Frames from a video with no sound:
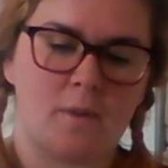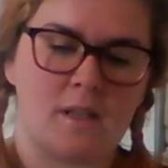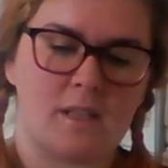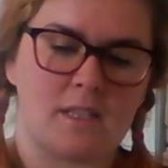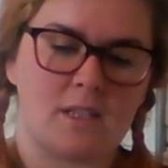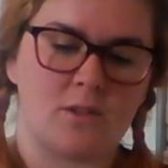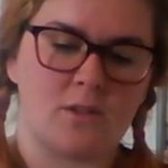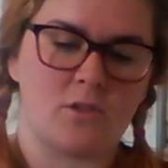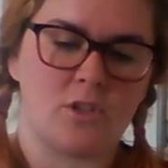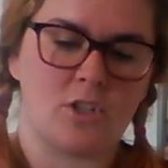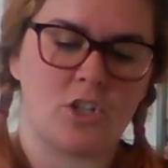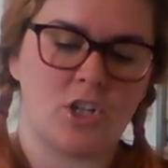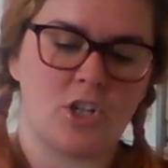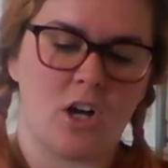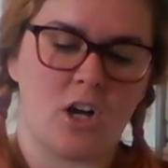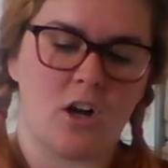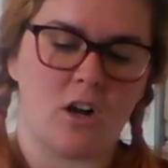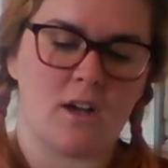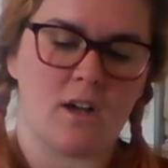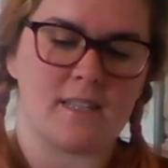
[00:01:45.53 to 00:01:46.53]
until the
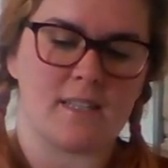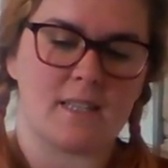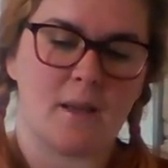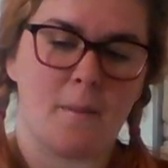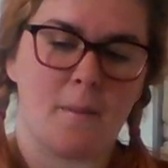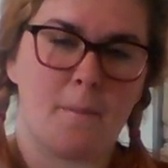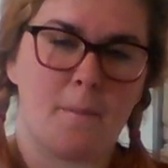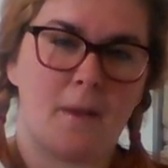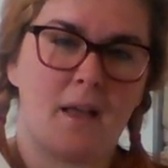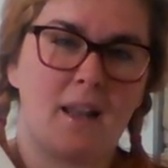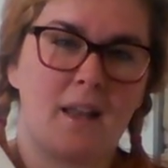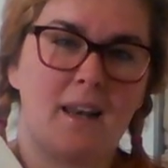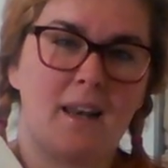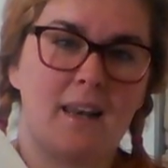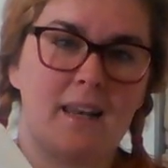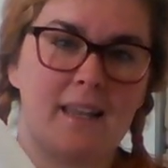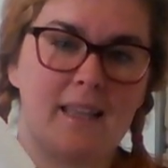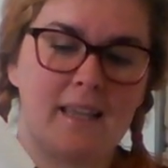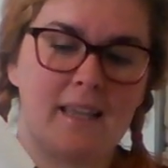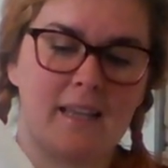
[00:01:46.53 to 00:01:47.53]
jar is
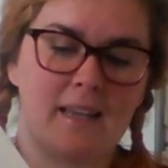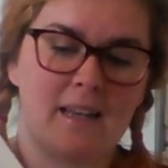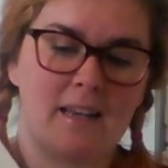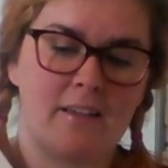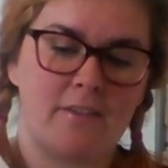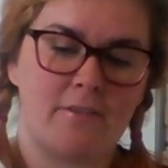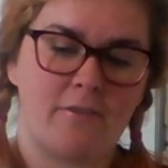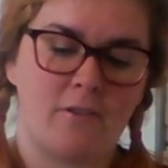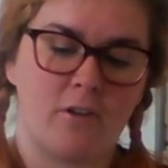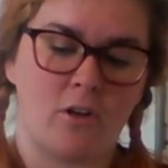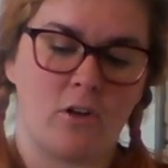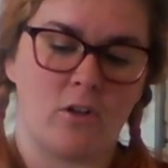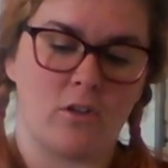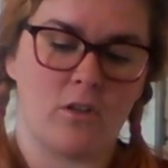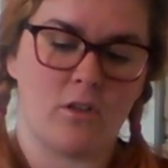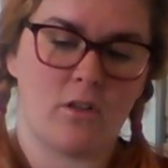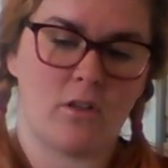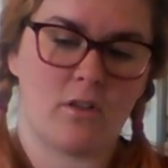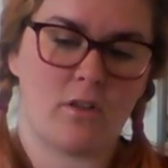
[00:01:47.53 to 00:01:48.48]
completely full.